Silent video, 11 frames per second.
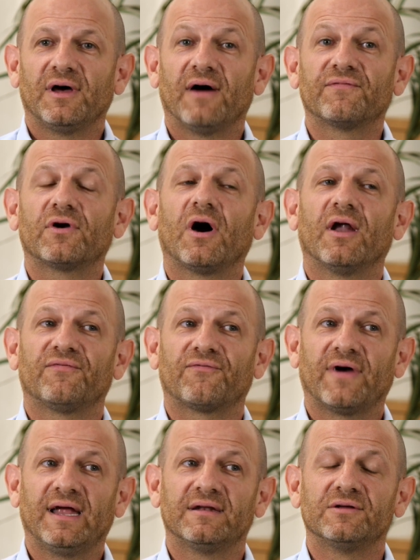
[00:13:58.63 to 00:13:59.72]
I've got a
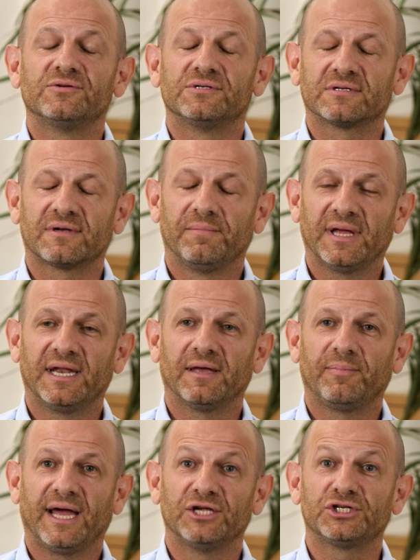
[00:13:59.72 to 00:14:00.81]
friend who's just completing a
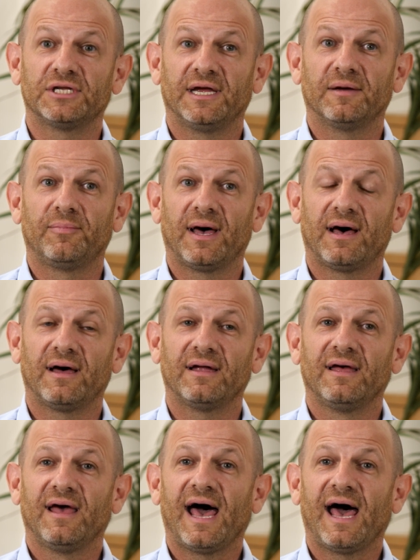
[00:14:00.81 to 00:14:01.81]
PhD about